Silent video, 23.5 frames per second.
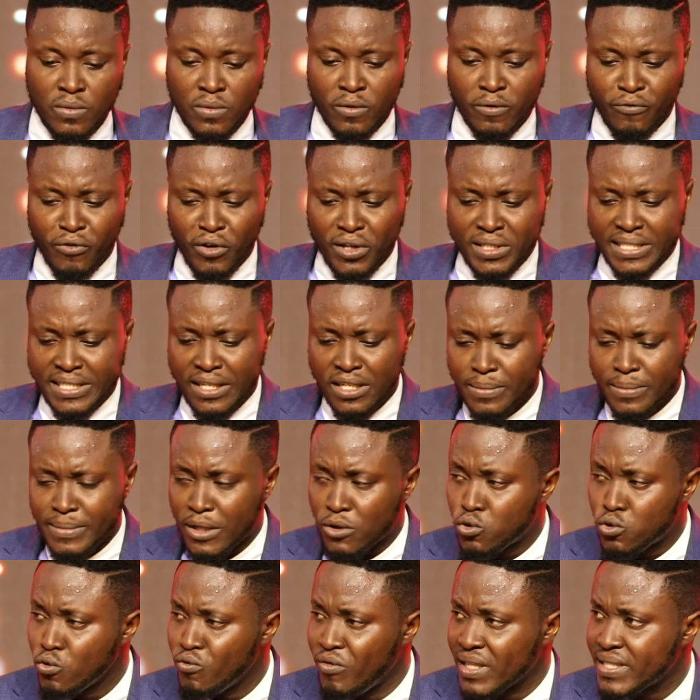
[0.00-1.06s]
Thessalonians
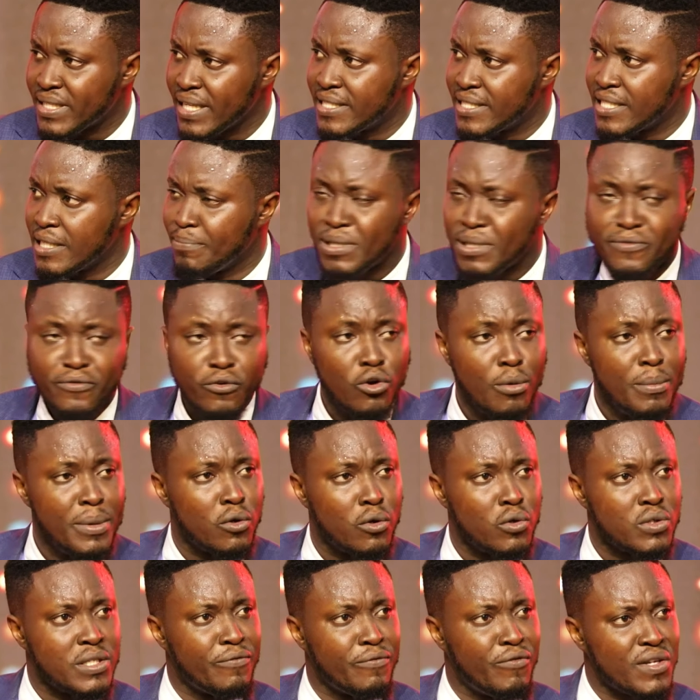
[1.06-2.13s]
chapter 2, verse 18. Please follow me
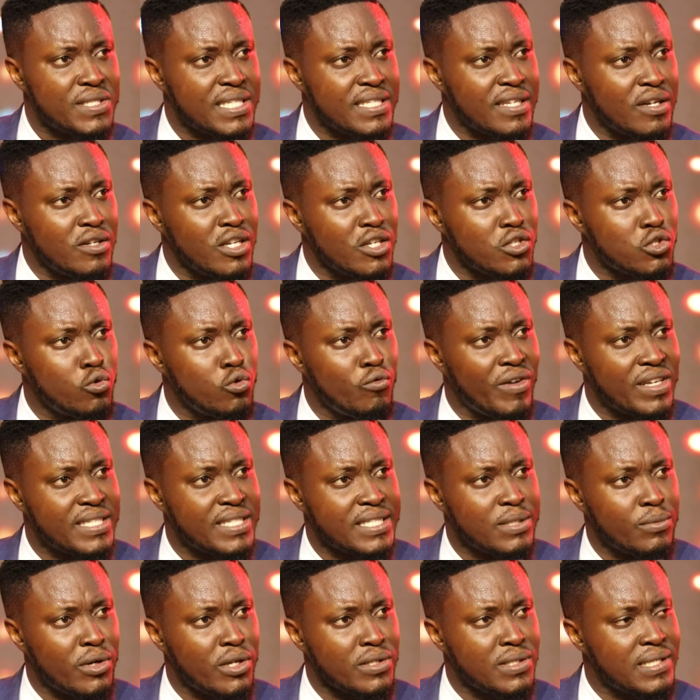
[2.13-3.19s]
closely. 1 Thessalonians 2, verse
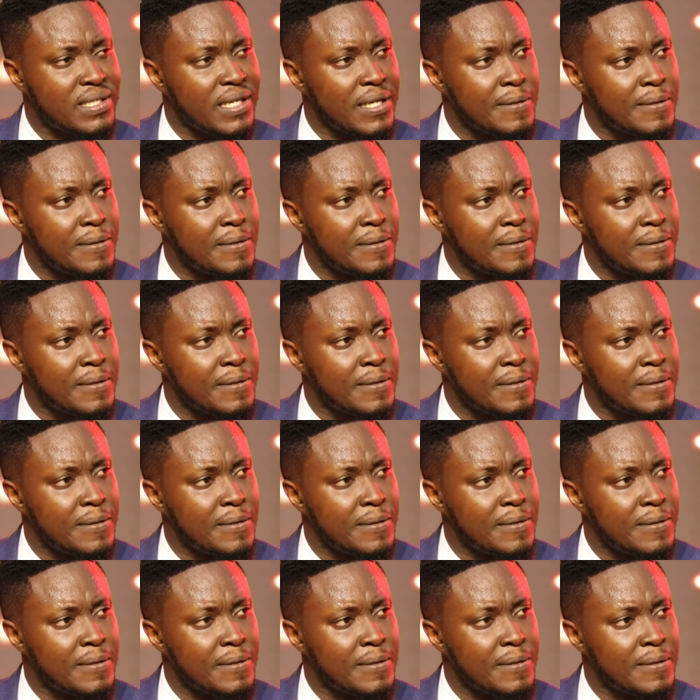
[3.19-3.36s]
18. What does it say?